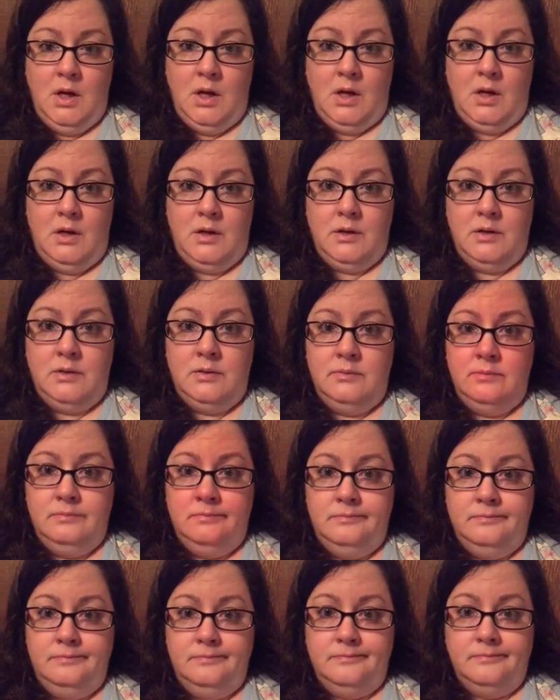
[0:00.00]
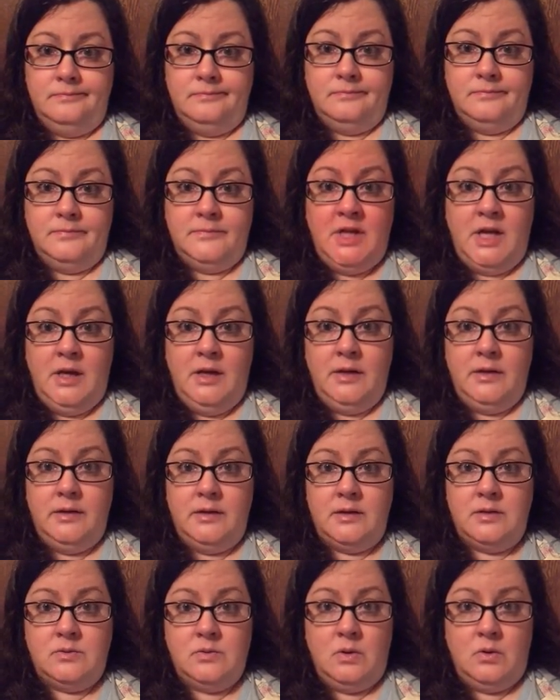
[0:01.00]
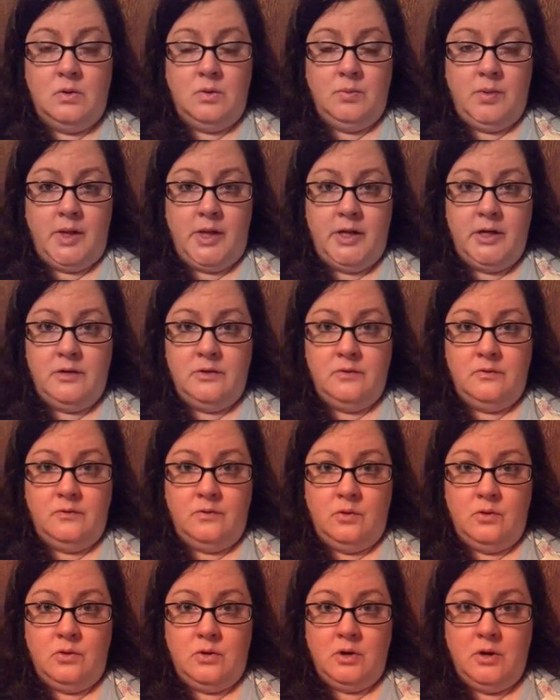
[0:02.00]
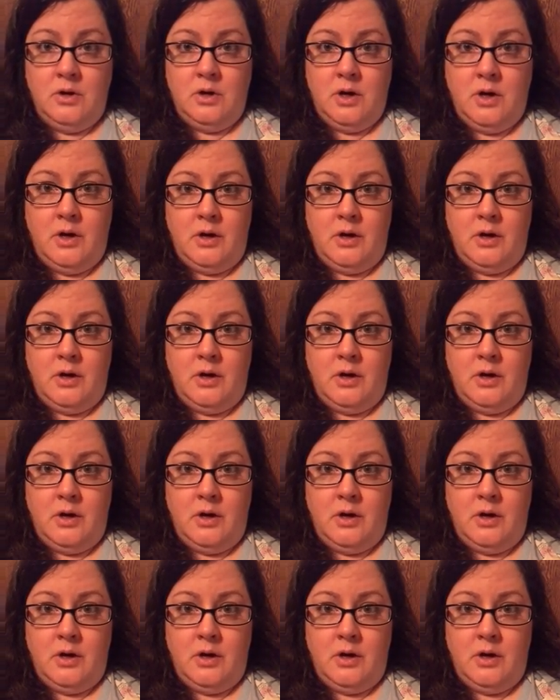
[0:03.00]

um, yeah, that's what we're planning for.